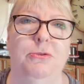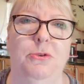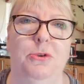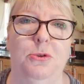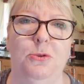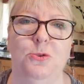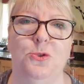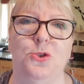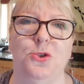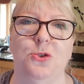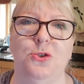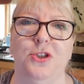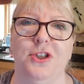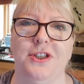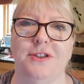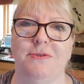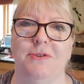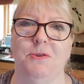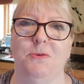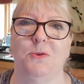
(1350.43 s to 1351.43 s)
all do
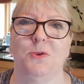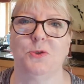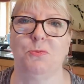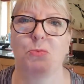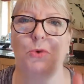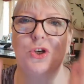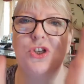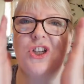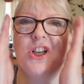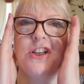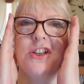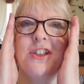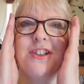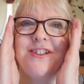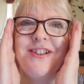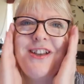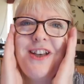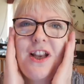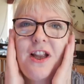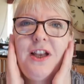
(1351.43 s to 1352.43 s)
this when you want to project. You
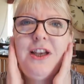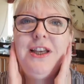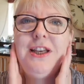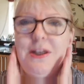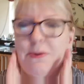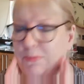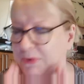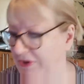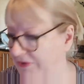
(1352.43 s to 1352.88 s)
just need like a little